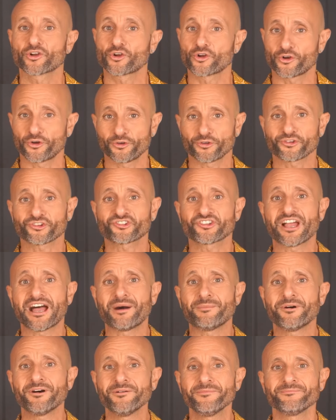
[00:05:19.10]

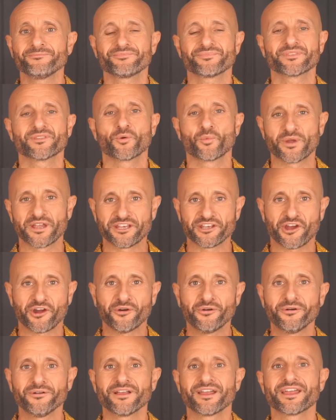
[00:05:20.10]
conosciamo. We
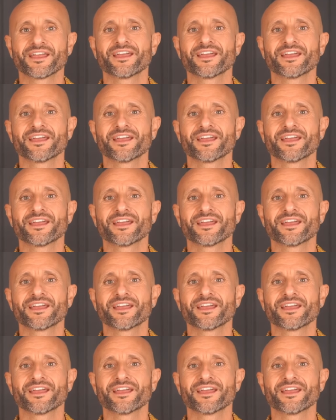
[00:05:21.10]
know.